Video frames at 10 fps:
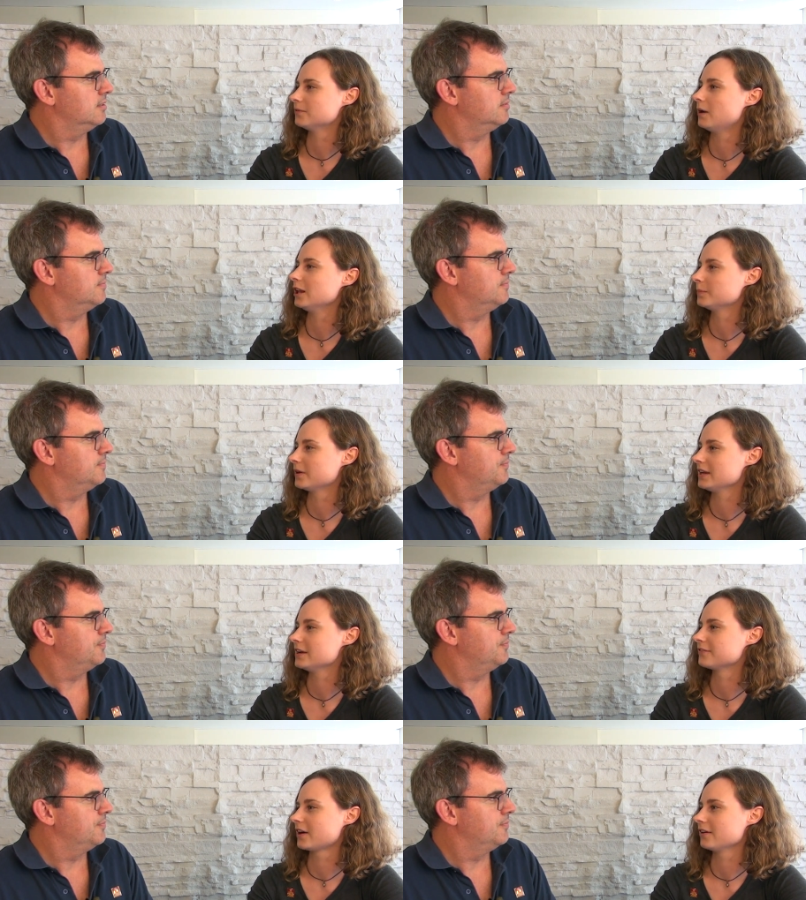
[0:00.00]
Speaker 1: of wild
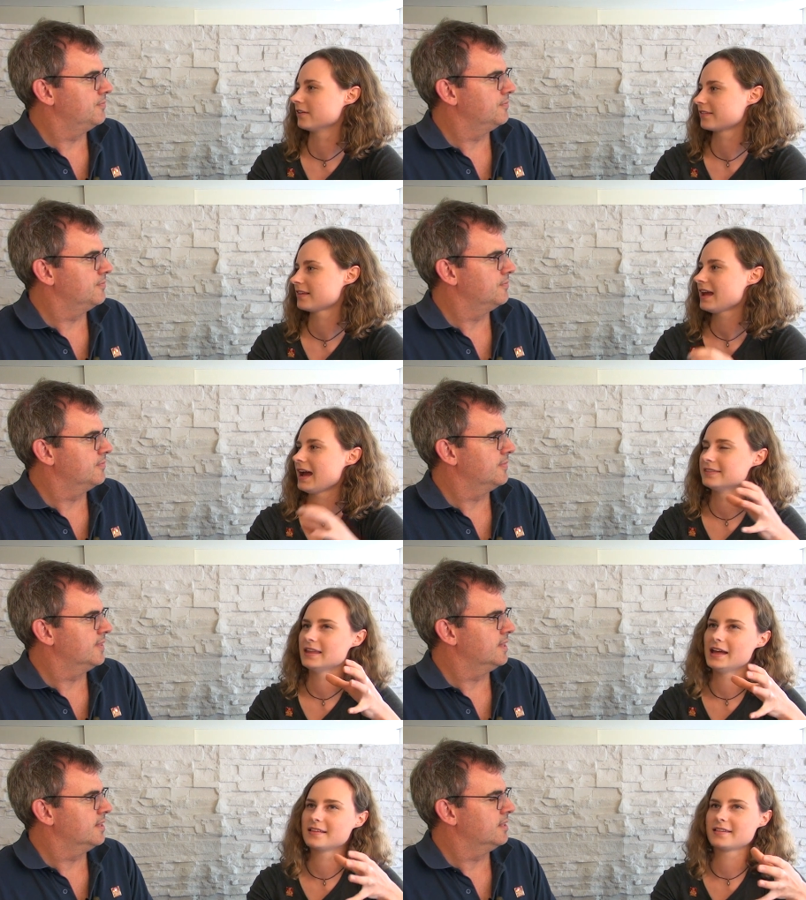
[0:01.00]
polio virus, and
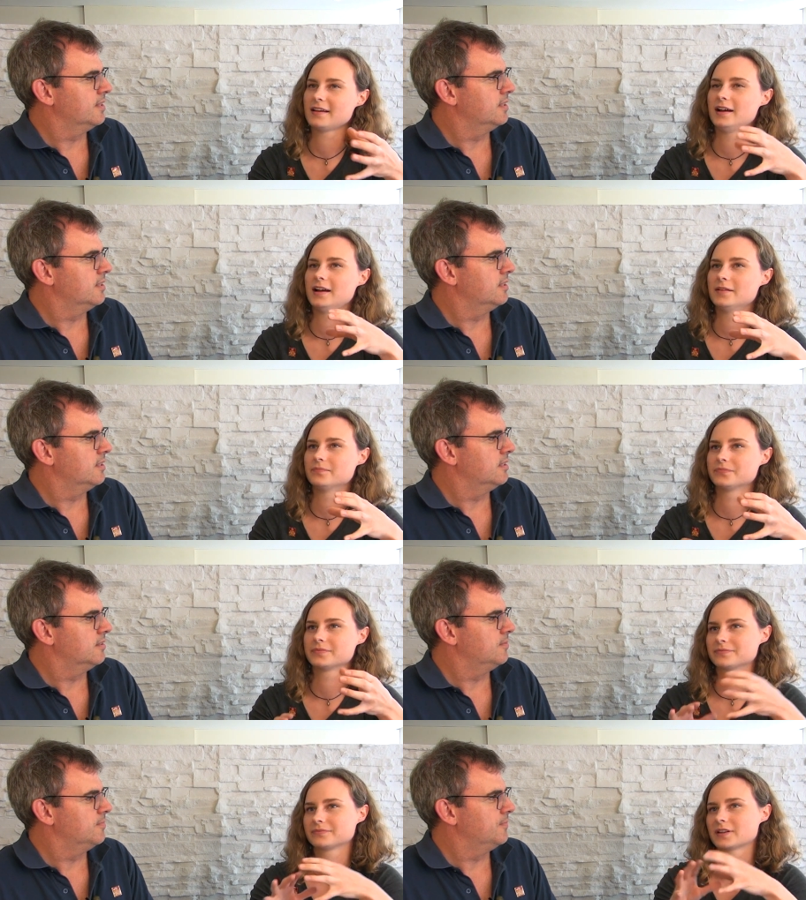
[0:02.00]
there's
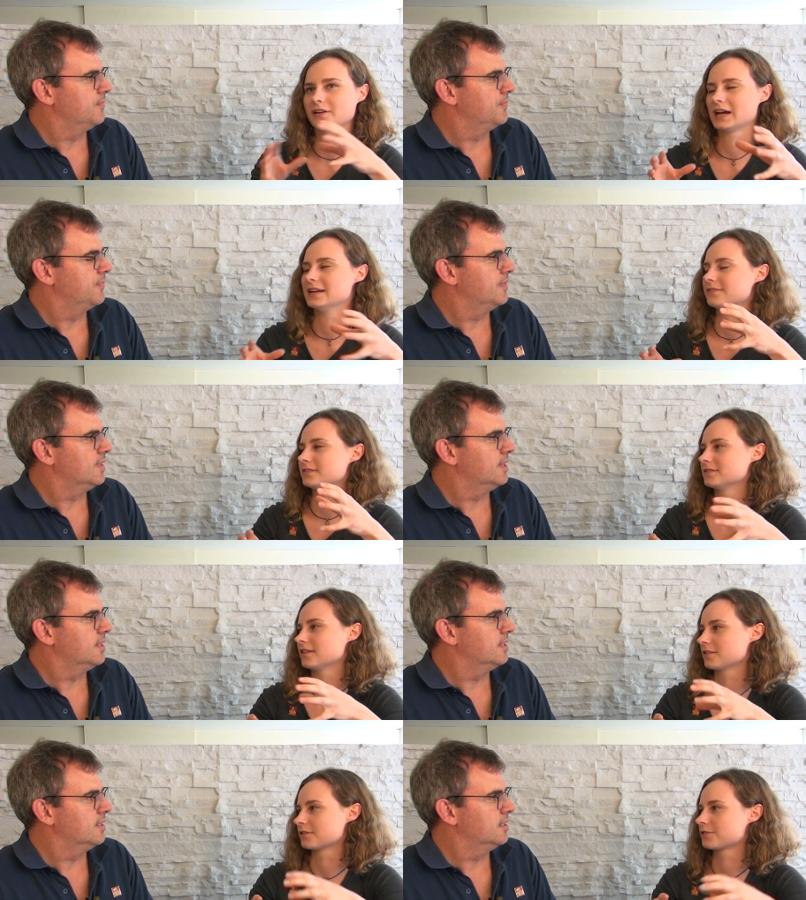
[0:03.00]
um, kind of
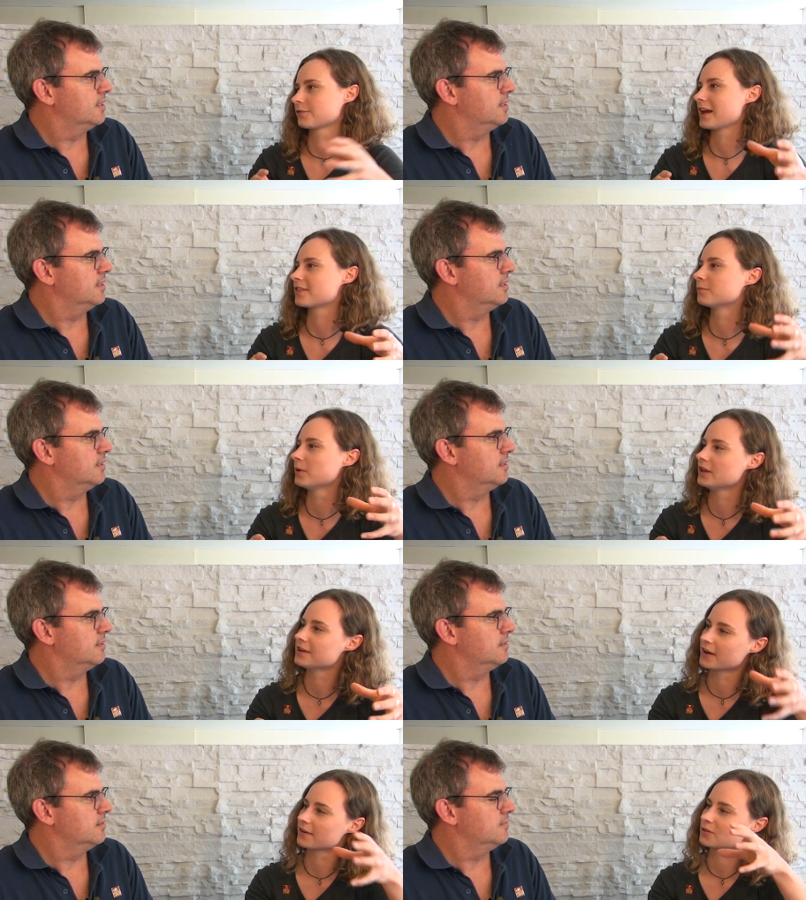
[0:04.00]
the, the, threat of
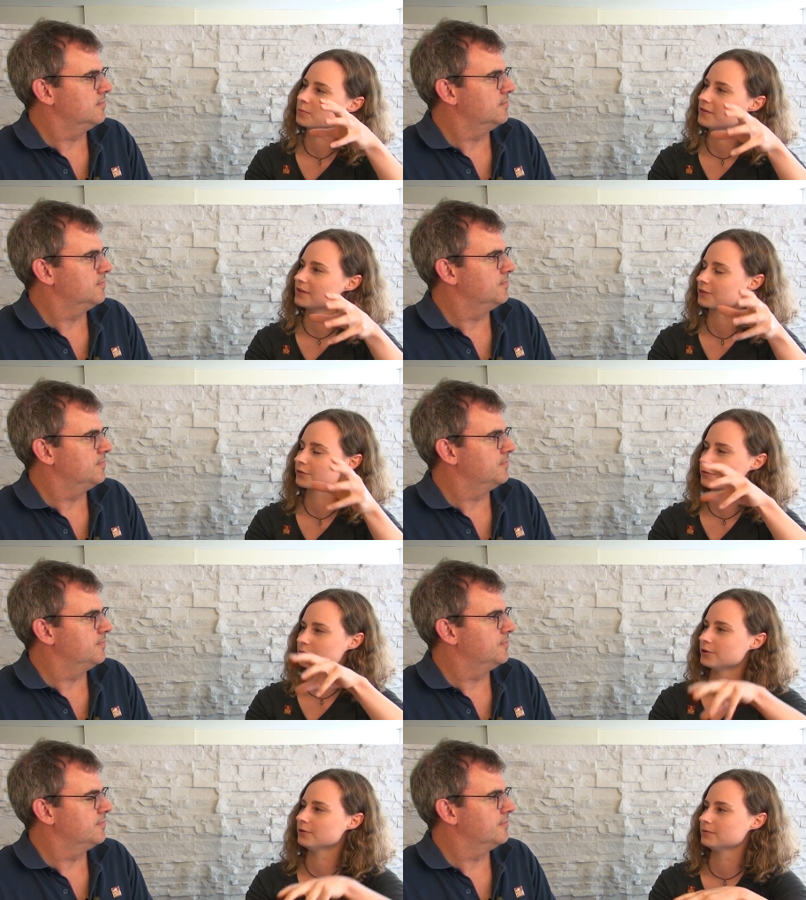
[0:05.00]
polio virus moving
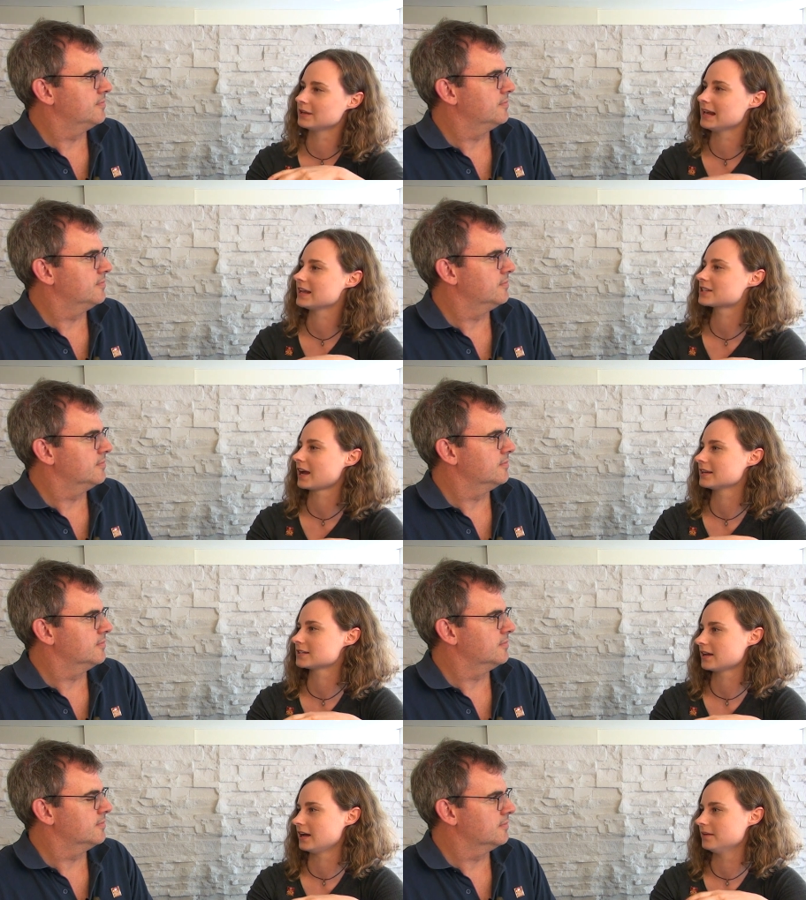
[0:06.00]
through the Lake
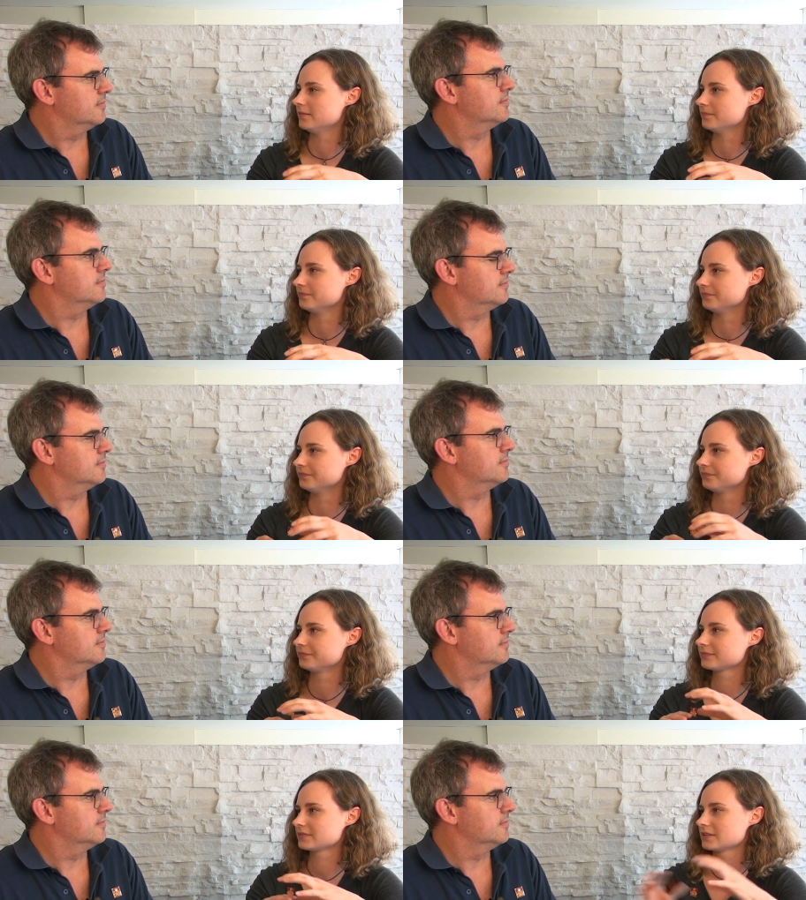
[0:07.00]
Chad
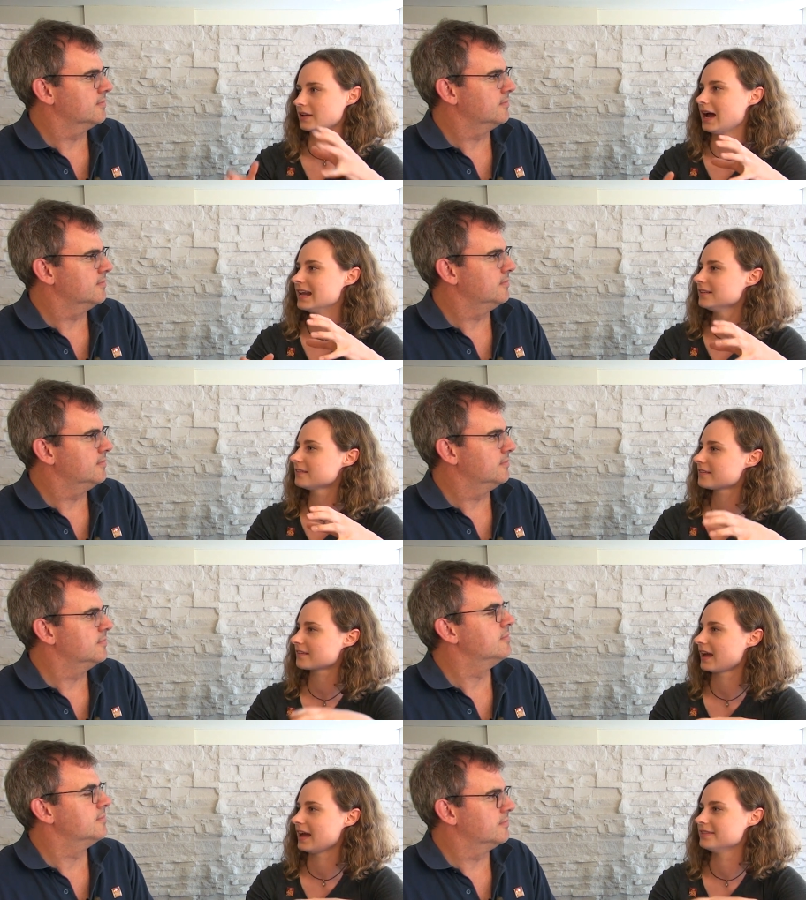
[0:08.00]
um,
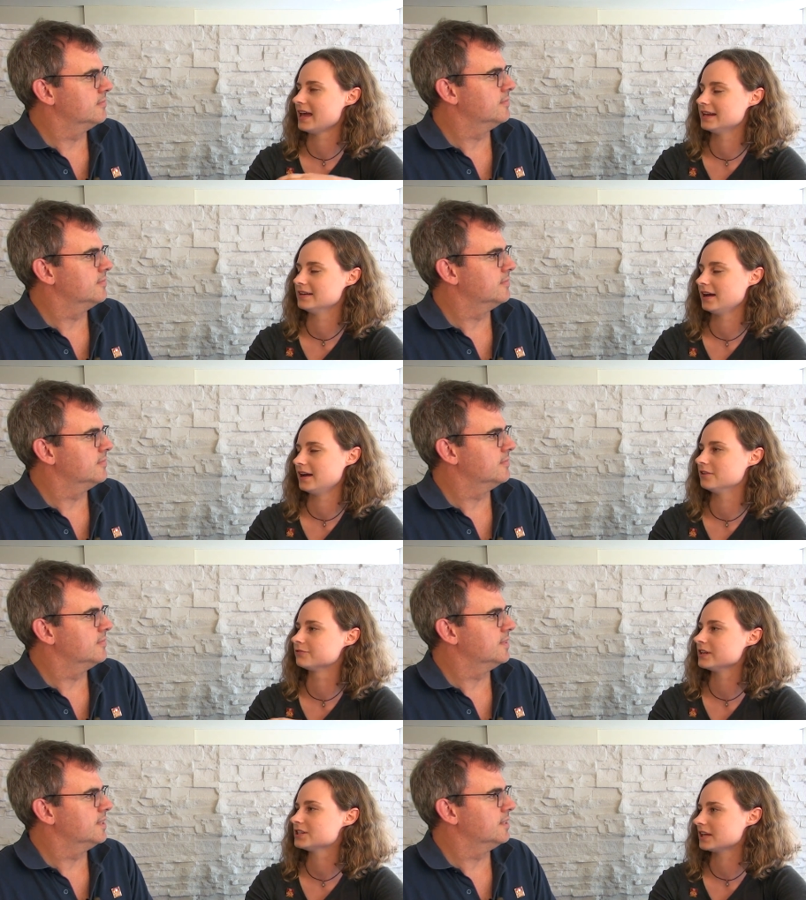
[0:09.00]
islands and then uh,
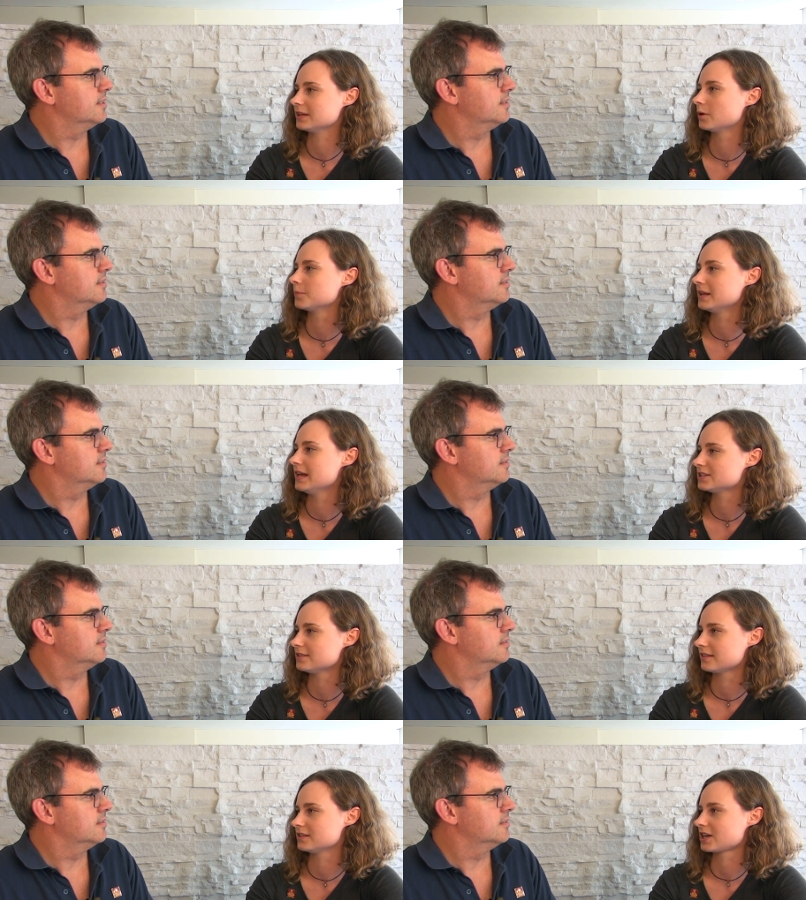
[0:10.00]
reaching
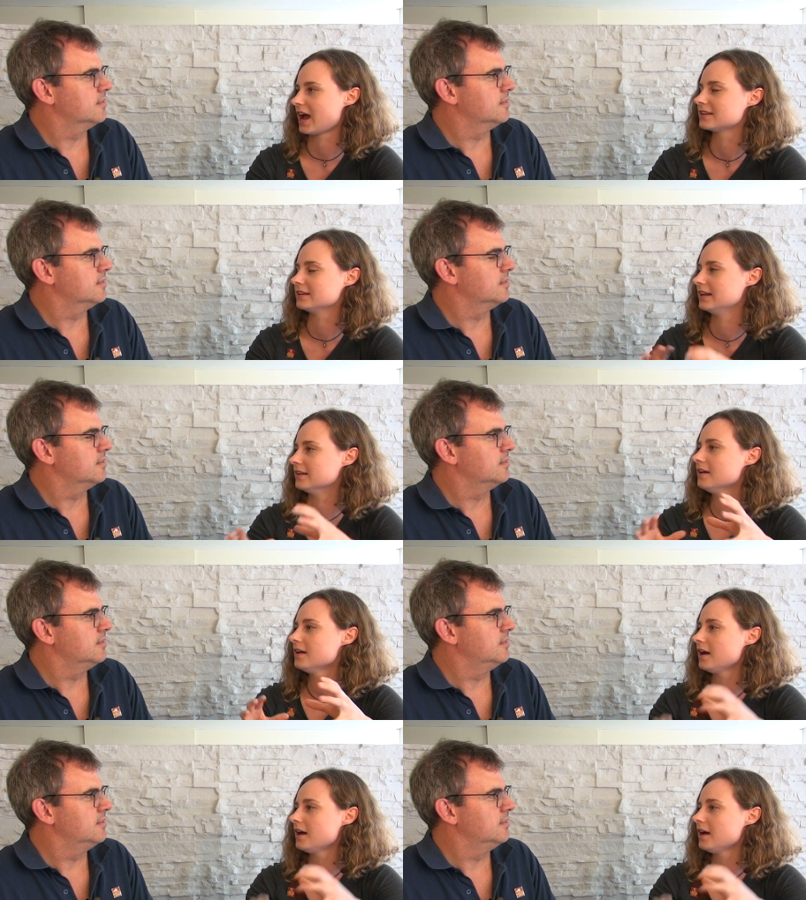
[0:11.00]
populations in Chad and in